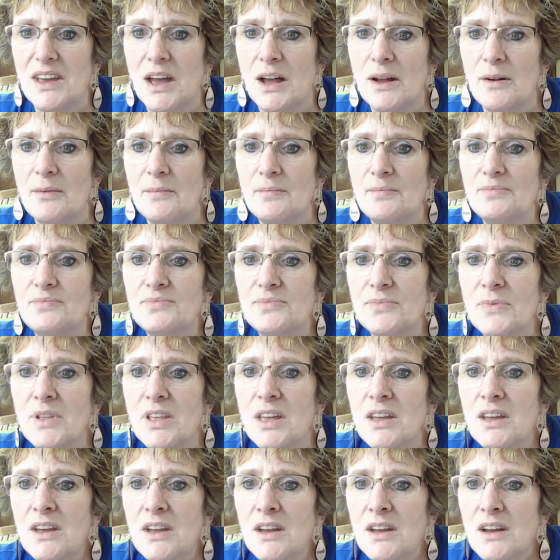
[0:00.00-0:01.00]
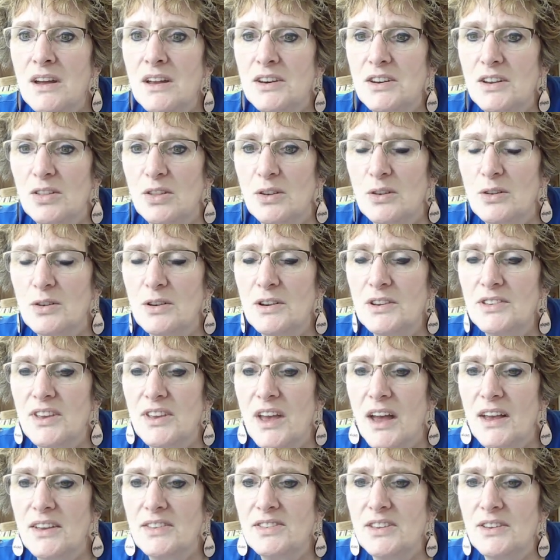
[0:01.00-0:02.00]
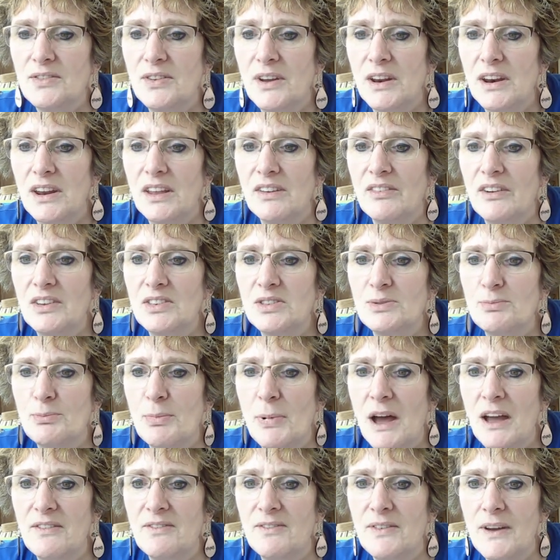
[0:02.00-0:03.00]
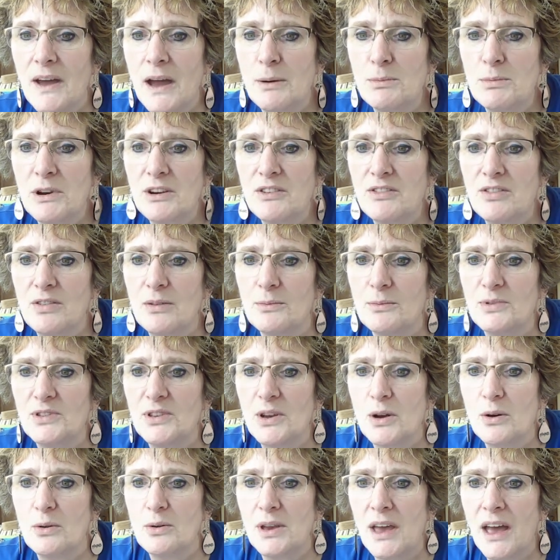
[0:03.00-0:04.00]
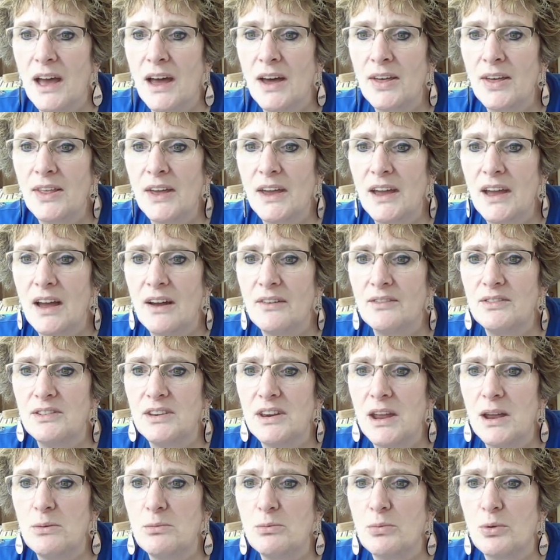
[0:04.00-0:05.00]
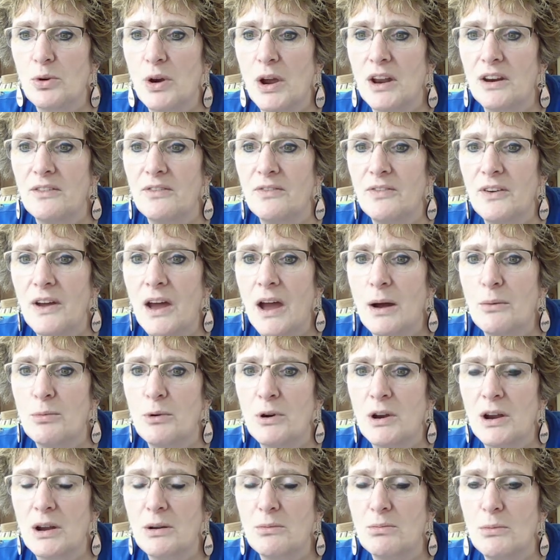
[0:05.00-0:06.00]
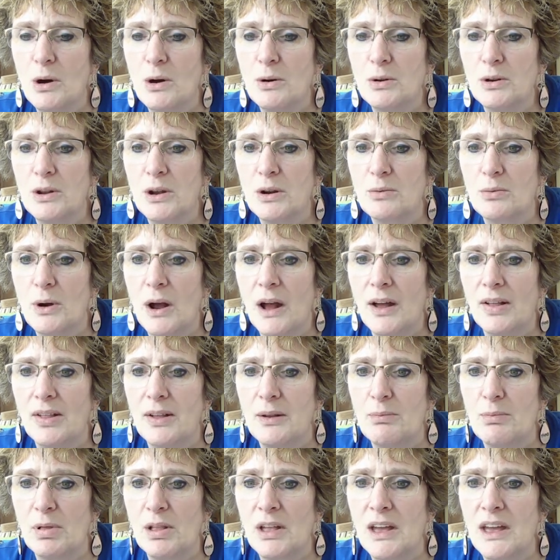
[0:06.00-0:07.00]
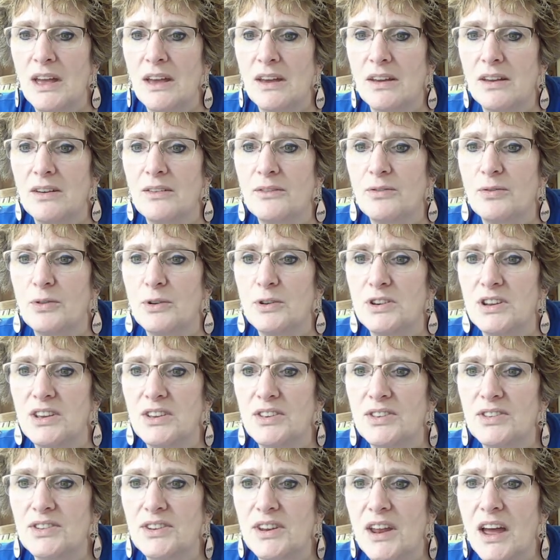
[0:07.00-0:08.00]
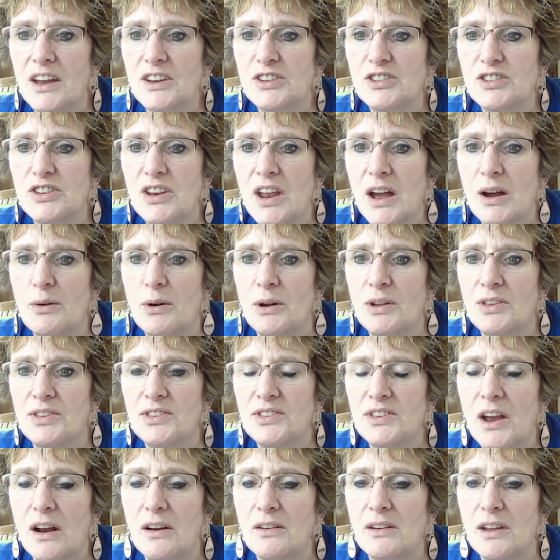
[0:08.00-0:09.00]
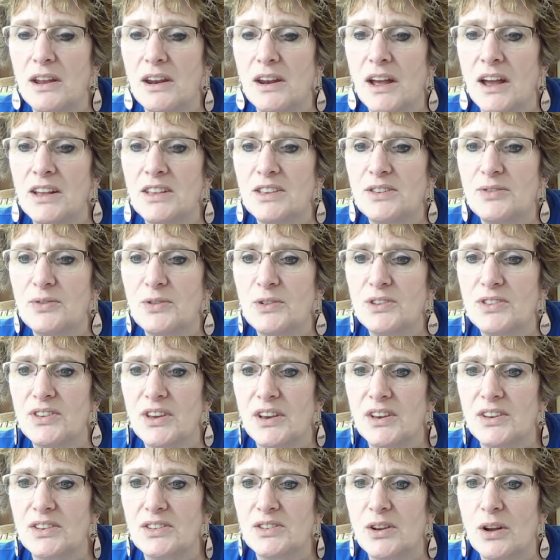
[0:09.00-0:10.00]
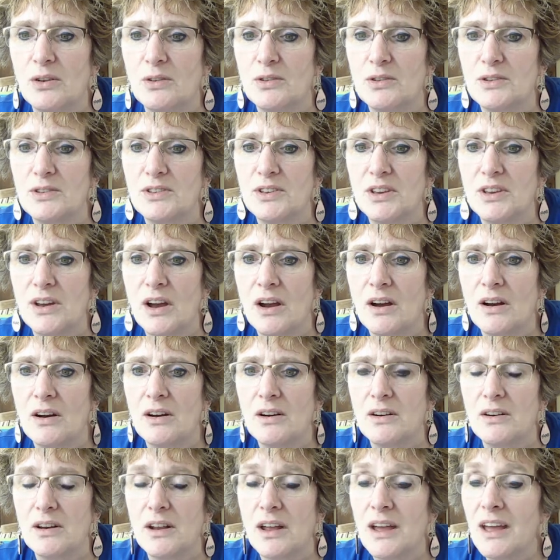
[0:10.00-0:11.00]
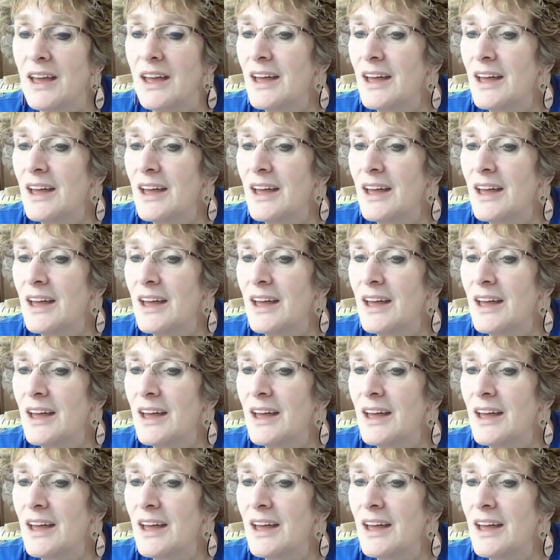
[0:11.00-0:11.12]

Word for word: Yeah. Dolores asks if any of us buy fabric from Sew Yeah. They have name brand fabric, Moda, Riley Blake for D-Stash now on Saturday nights for $6 a yard.